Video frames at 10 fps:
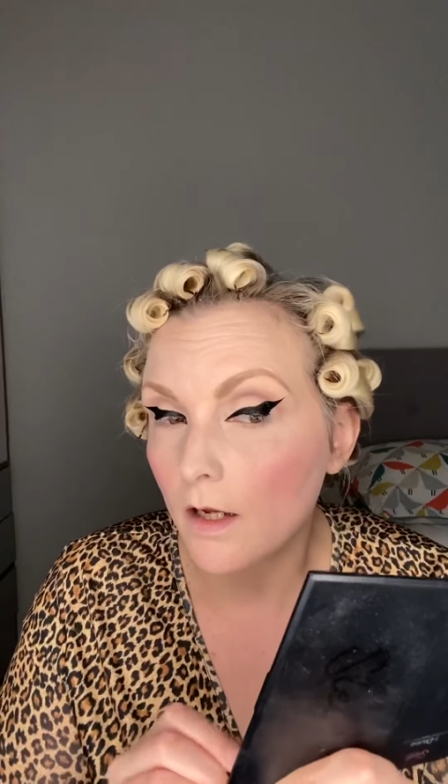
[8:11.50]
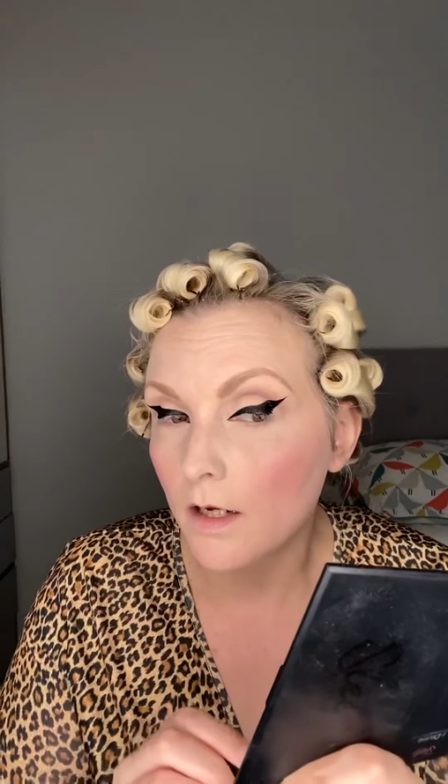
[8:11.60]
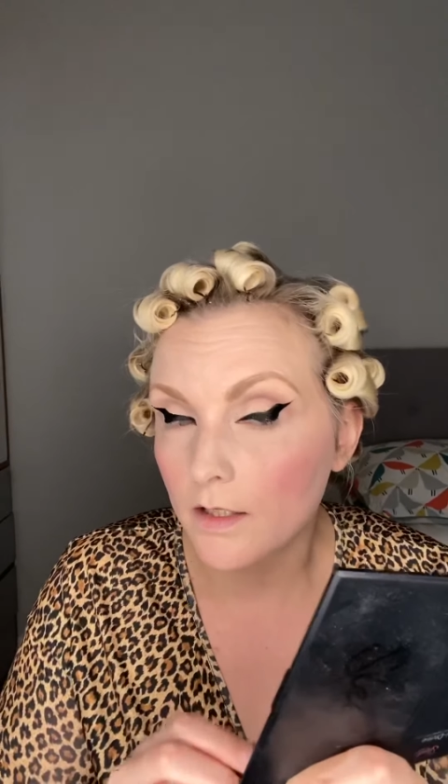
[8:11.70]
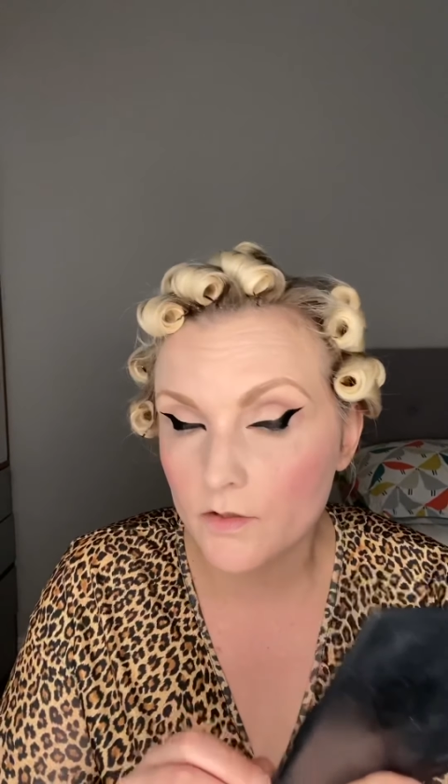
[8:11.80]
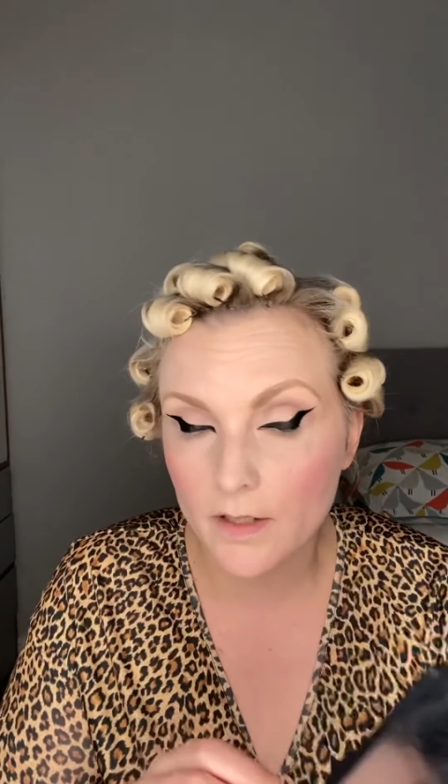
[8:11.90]

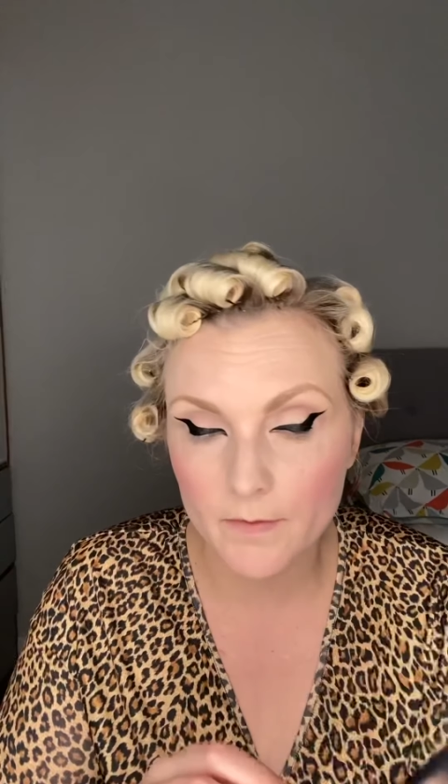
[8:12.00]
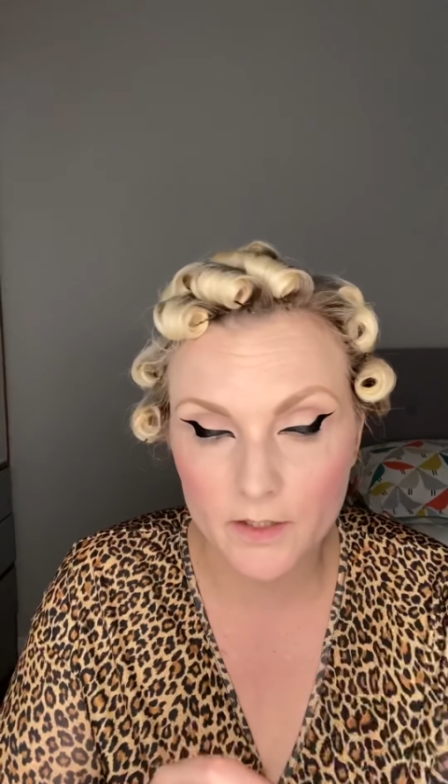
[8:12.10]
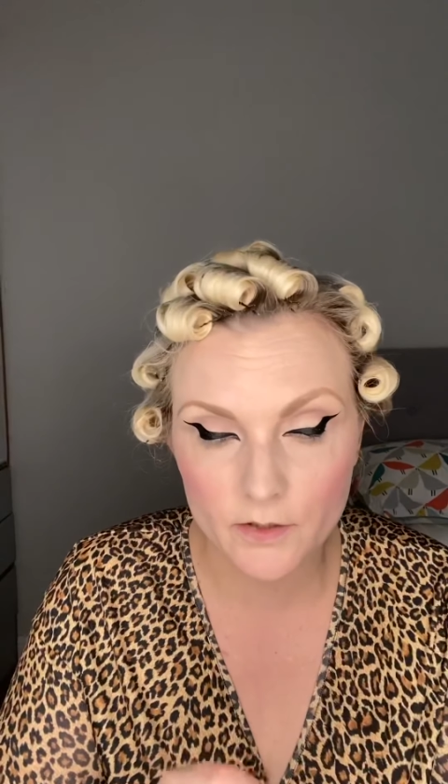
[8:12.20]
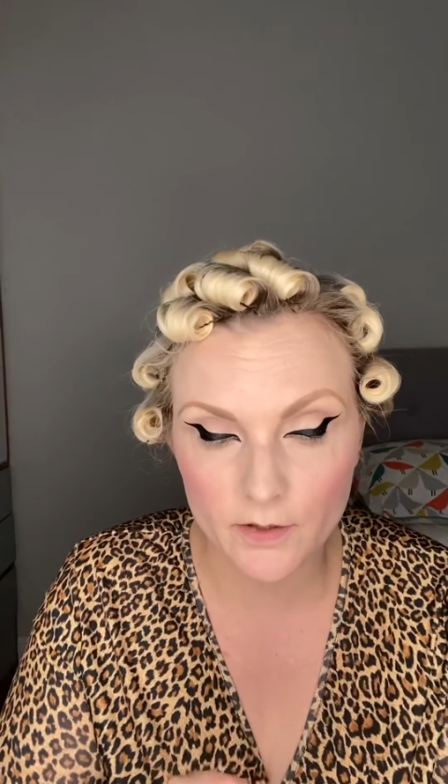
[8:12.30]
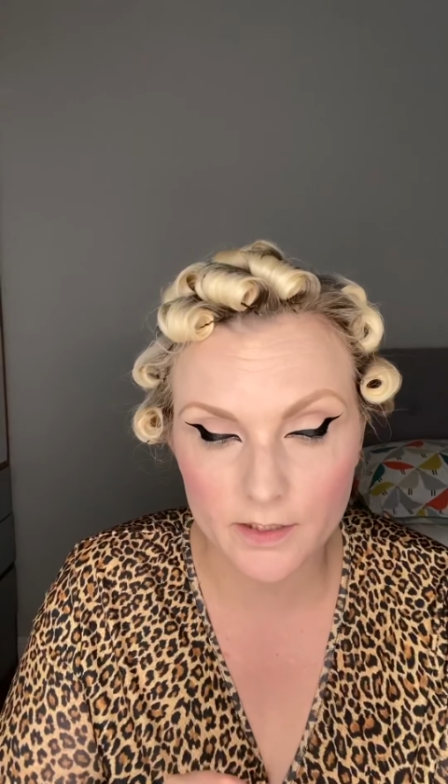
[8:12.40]
I try and make
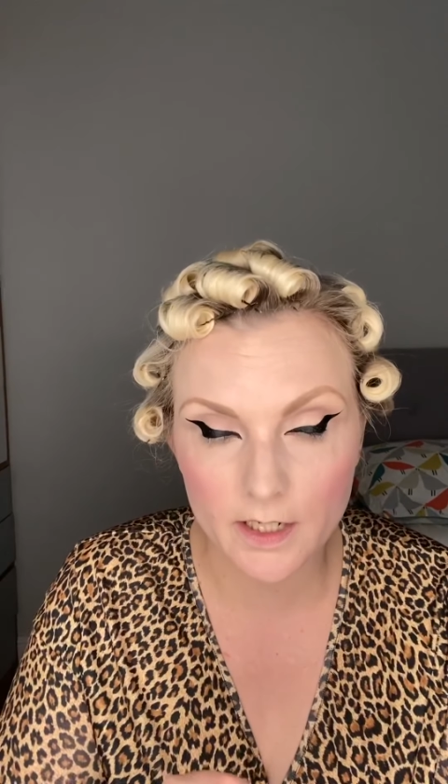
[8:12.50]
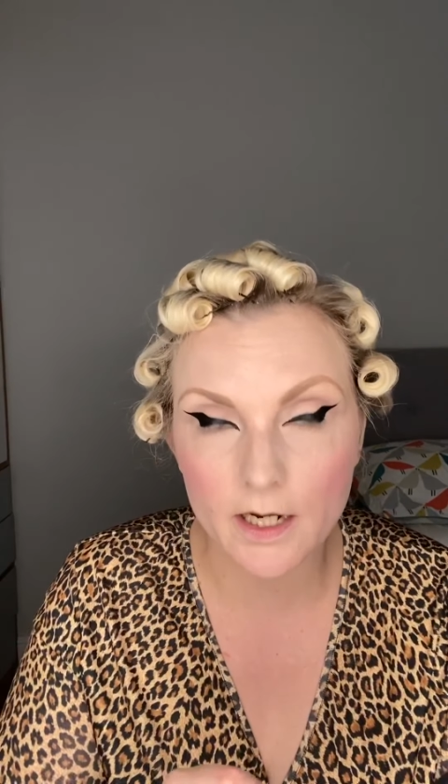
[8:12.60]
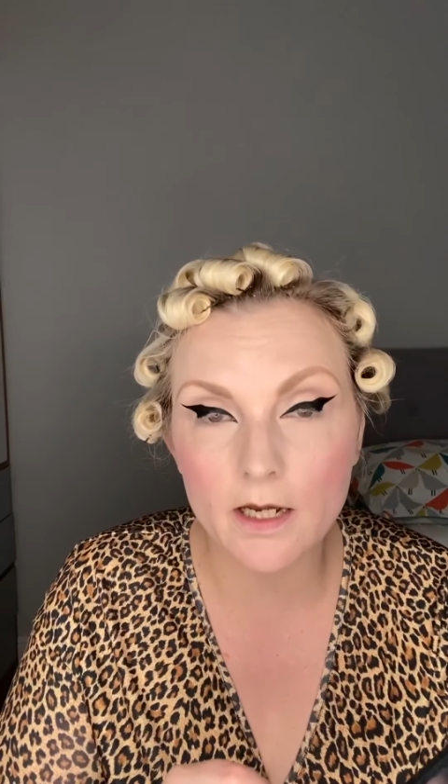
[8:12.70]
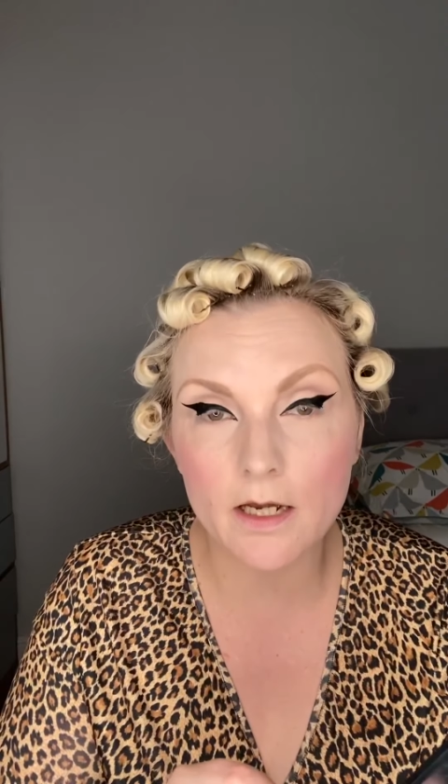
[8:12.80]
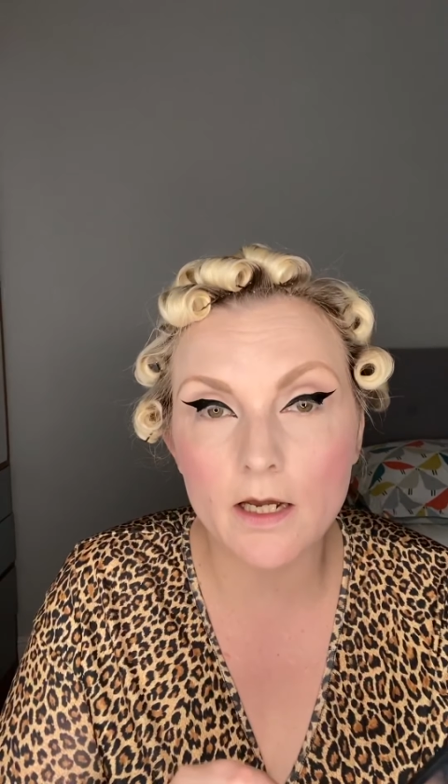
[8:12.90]

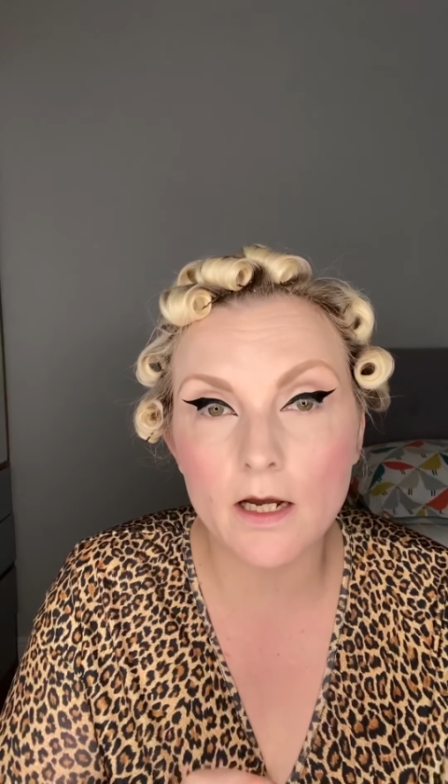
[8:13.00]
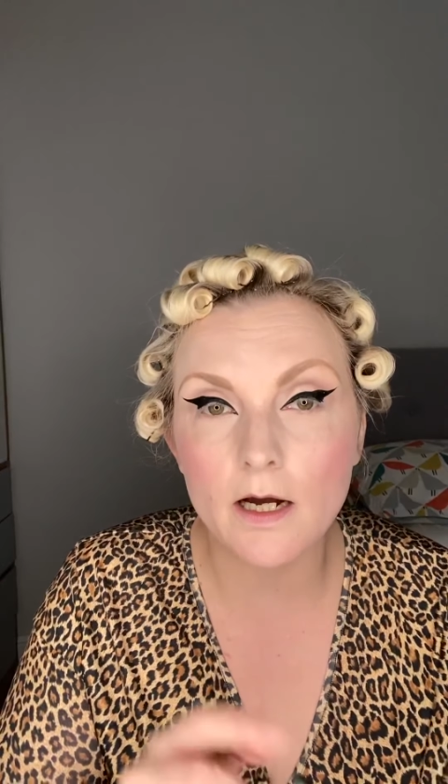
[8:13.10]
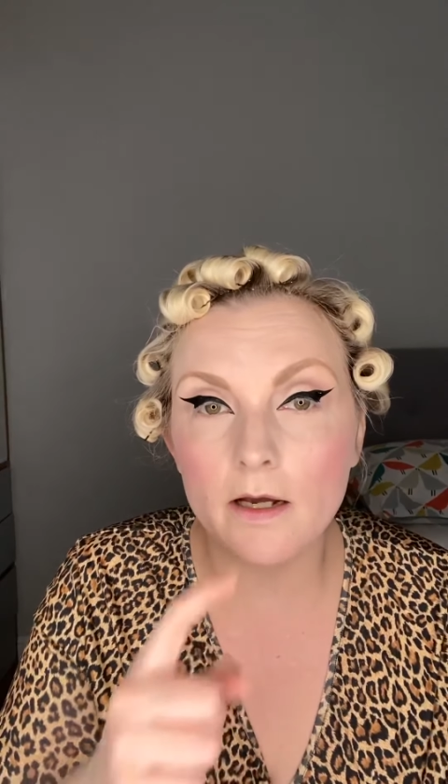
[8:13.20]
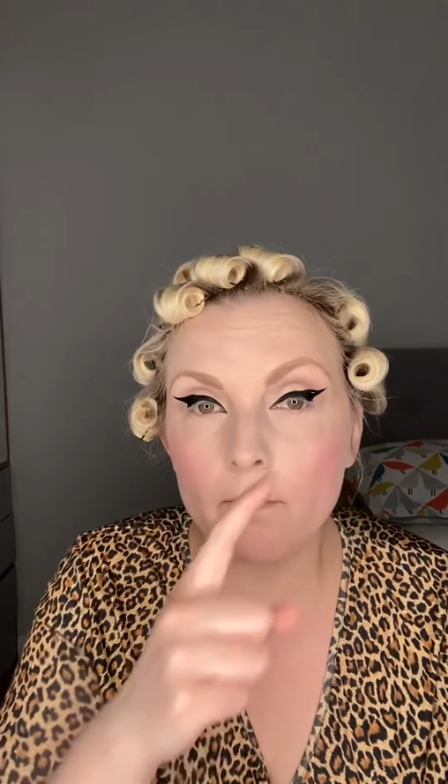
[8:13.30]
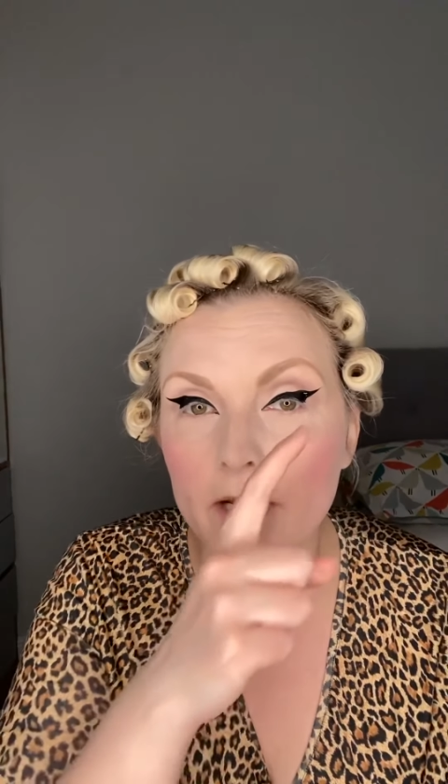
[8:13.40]

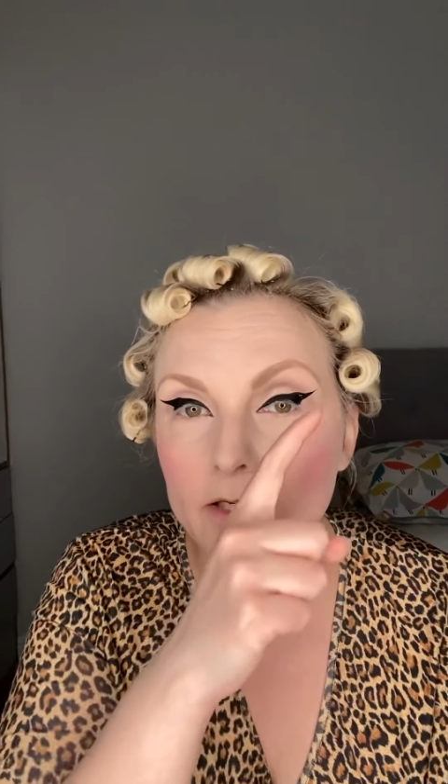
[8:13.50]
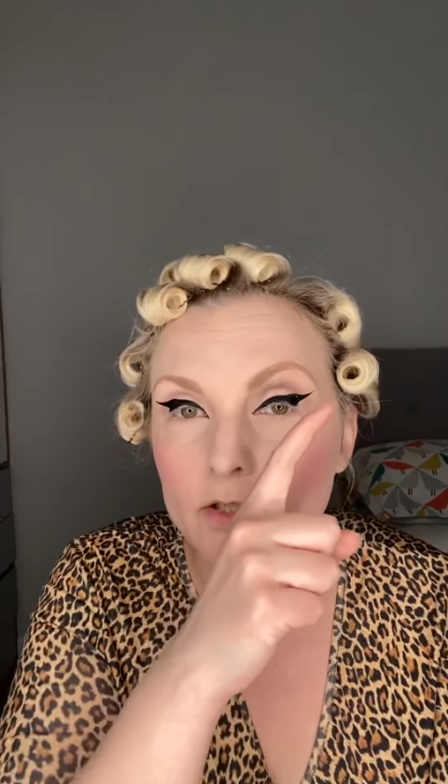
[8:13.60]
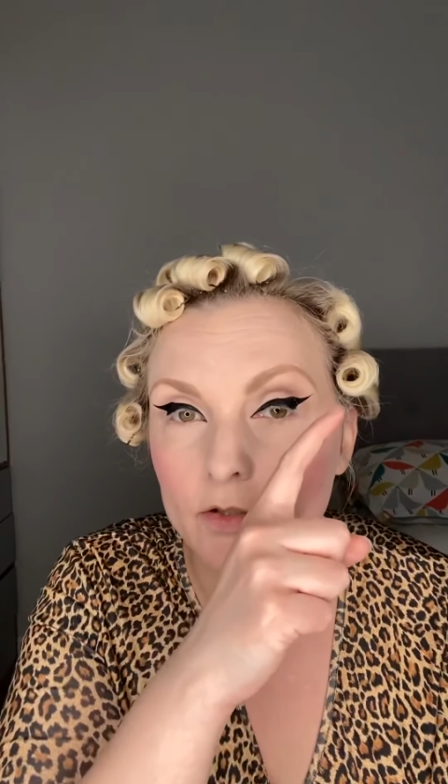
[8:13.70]
sure